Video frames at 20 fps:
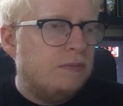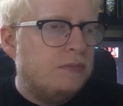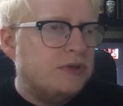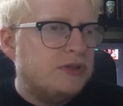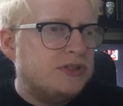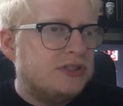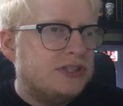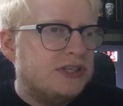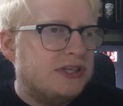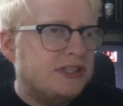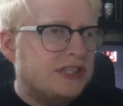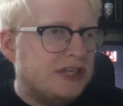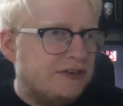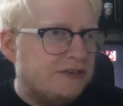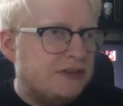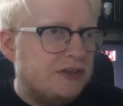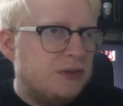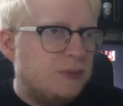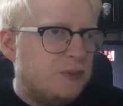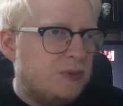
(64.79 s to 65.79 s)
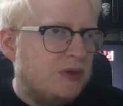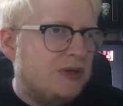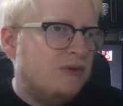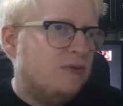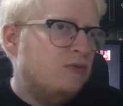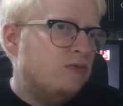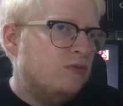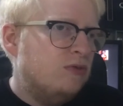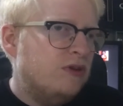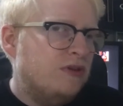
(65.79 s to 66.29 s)
but I'll
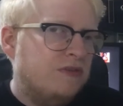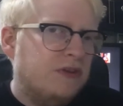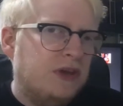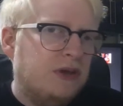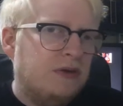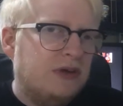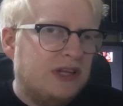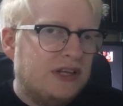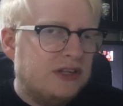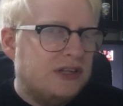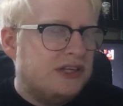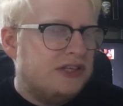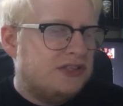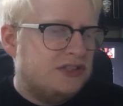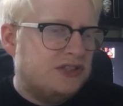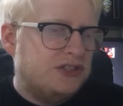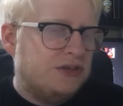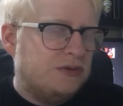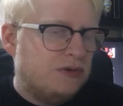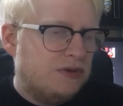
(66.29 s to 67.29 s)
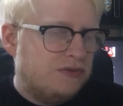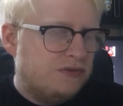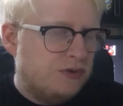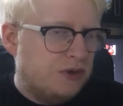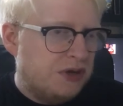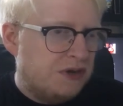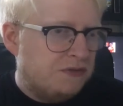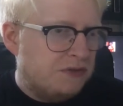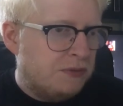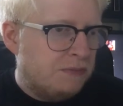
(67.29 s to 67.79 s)
definitely be reviewing at least two or
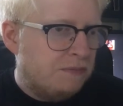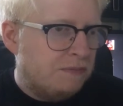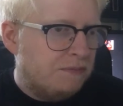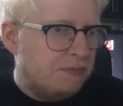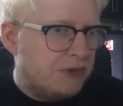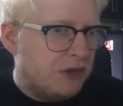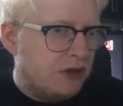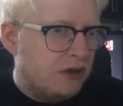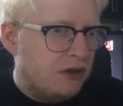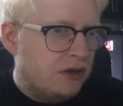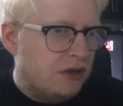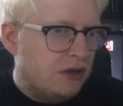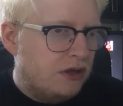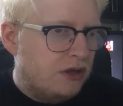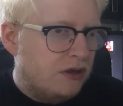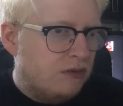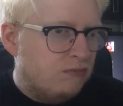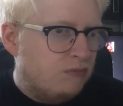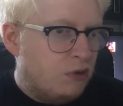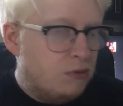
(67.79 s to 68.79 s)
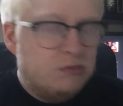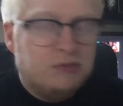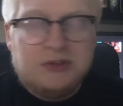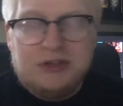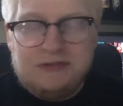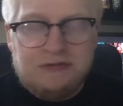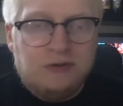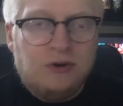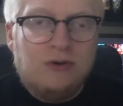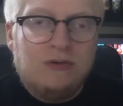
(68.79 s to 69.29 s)
three of them.
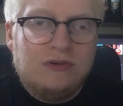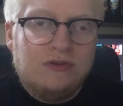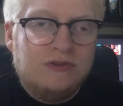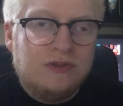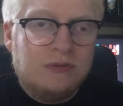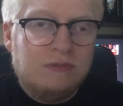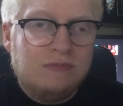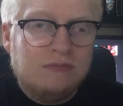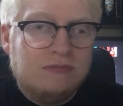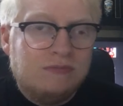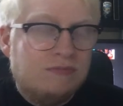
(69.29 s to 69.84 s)
Probably four of them.